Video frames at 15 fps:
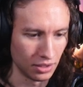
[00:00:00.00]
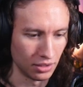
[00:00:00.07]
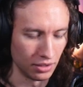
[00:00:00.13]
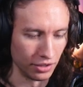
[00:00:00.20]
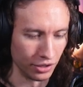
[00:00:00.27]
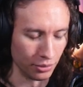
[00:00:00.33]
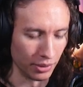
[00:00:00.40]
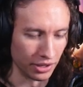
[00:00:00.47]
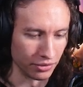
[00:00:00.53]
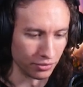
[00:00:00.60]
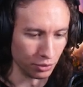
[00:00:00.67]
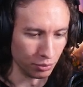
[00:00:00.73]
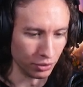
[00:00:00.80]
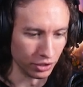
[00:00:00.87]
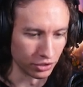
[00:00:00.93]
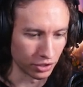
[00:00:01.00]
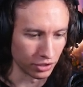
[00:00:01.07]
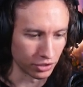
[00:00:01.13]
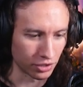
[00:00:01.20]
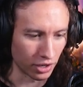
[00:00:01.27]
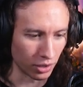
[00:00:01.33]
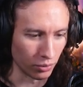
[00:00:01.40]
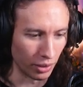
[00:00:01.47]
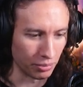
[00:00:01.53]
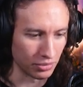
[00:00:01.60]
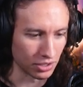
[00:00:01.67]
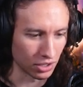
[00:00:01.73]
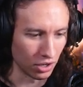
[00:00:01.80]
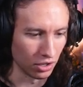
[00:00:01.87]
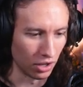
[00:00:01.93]
Don't mind the fruit punch. I just gotta wipe
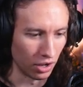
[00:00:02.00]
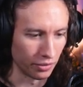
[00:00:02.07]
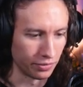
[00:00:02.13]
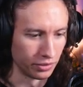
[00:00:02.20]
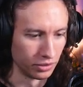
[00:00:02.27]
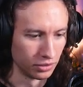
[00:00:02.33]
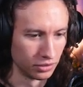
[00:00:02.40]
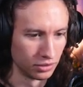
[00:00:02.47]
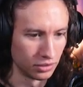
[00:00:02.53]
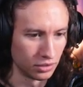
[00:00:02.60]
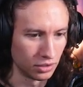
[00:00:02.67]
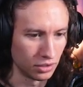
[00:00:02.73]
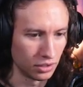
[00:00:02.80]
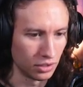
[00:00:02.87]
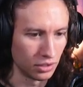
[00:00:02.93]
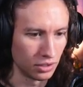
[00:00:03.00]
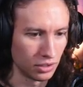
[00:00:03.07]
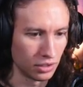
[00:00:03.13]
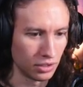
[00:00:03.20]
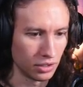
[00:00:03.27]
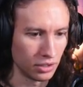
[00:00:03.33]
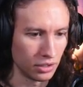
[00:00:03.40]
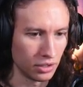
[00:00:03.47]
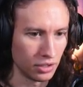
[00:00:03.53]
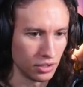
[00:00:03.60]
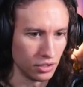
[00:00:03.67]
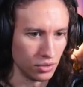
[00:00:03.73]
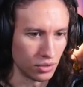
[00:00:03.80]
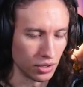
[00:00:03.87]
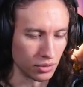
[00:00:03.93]
this all off.
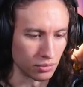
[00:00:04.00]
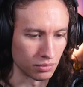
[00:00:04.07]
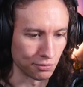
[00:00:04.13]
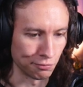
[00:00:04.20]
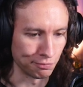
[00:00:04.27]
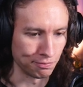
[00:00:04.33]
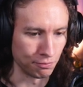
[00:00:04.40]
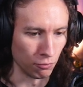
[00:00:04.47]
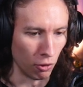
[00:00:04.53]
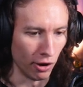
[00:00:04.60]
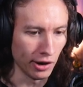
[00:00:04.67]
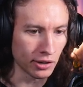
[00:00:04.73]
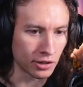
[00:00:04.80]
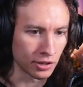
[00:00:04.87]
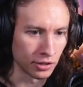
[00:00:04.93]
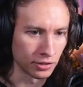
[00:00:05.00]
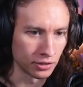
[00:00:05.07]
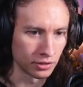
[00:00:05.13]
You can walk?